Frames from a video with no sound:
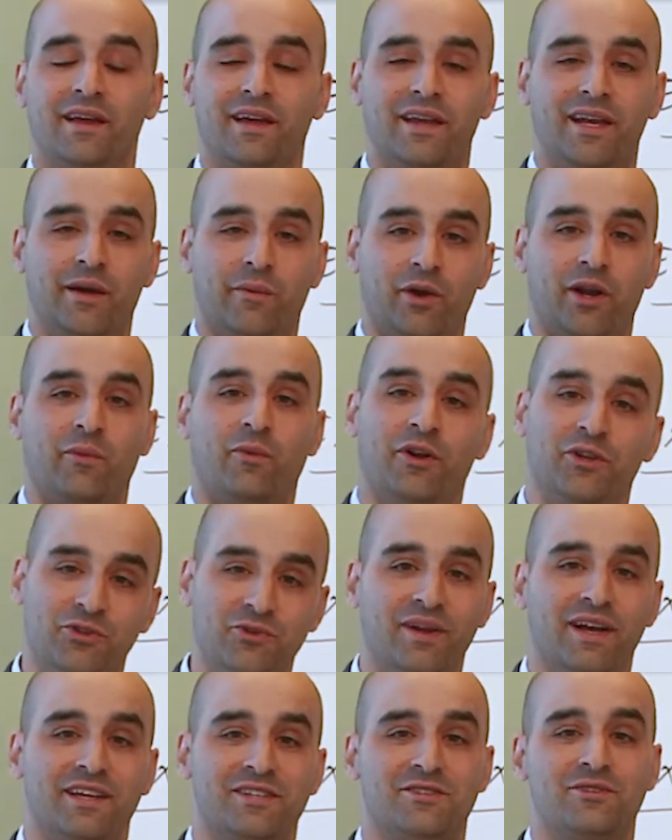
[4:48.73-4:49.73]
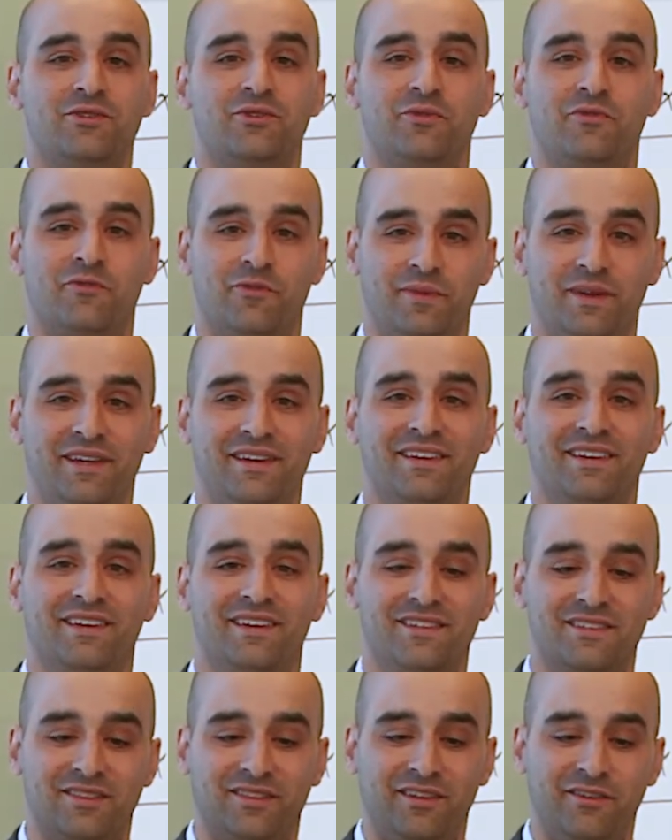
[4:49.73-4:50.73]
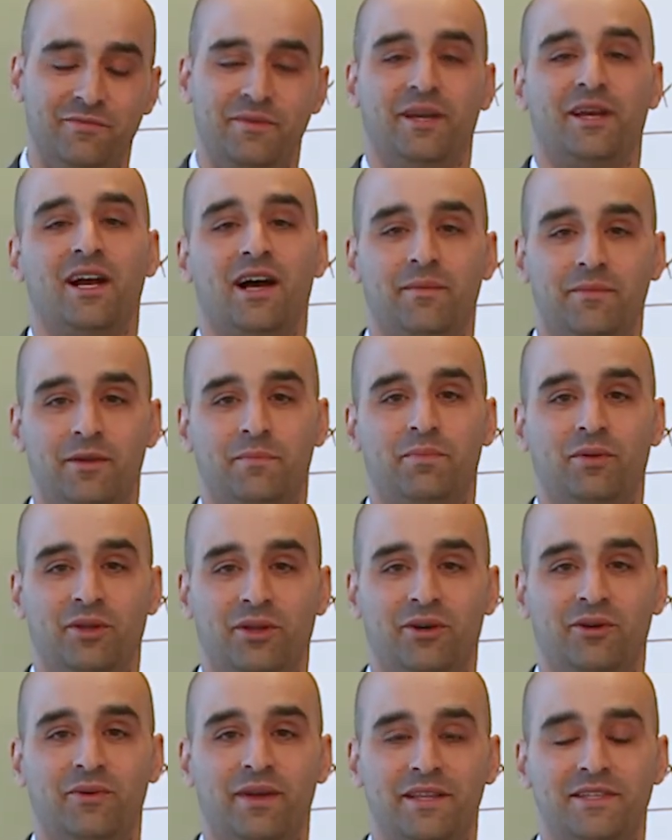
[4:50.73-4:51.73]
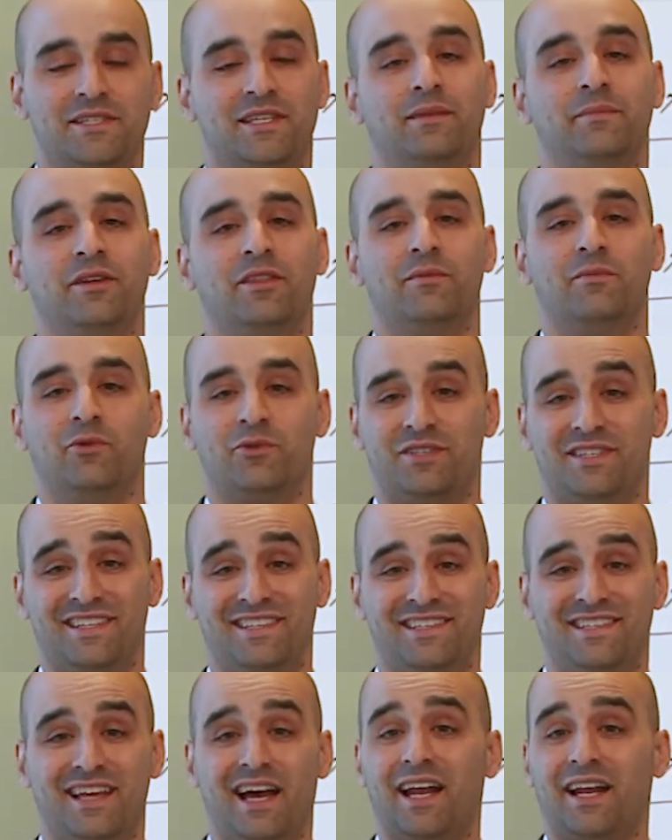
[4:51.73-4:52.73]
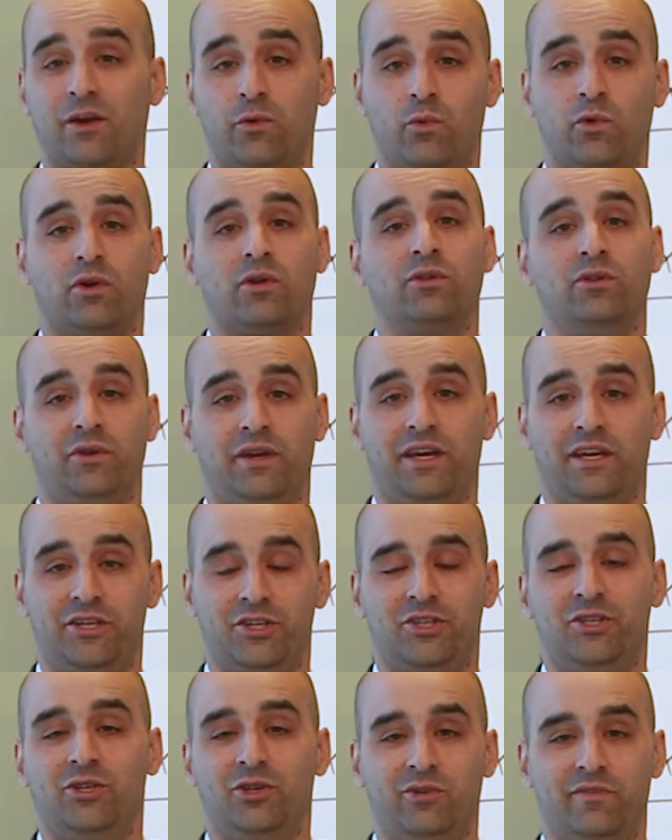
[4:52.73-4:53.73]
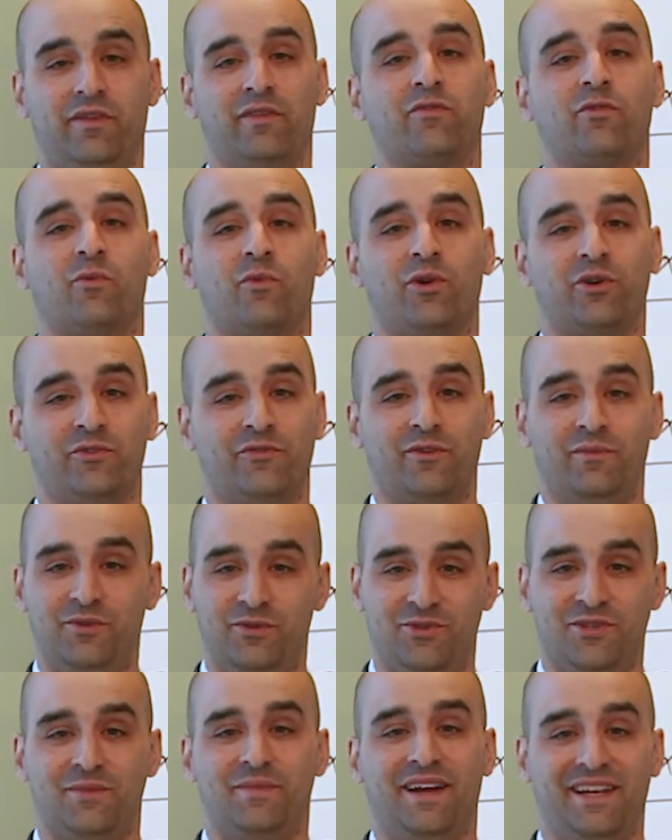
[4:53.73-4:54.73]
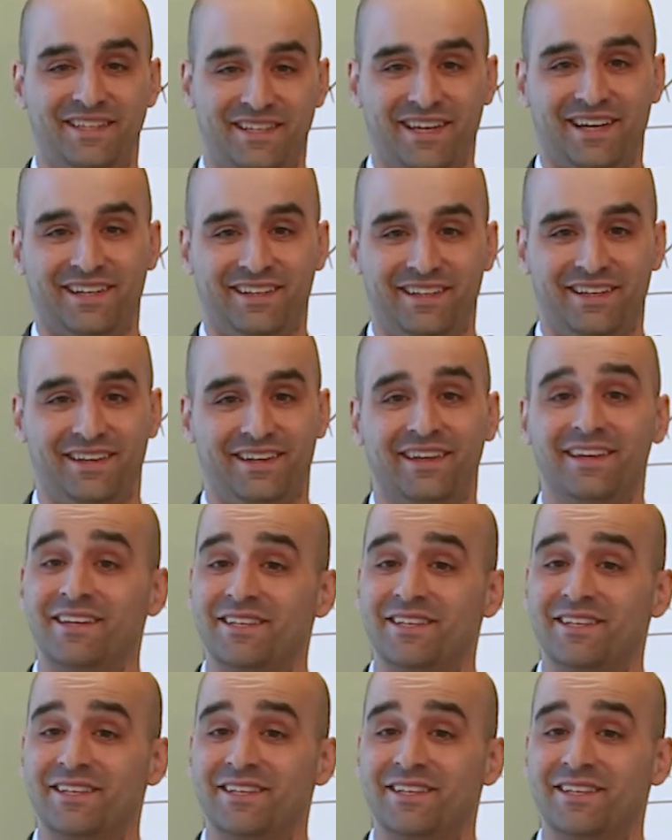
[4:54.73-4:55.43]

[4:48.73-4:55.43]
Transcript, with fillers: Now what I want you guys to do for me is leave me a comment below and send me the most exotic work location that you've ever worked from using my technique.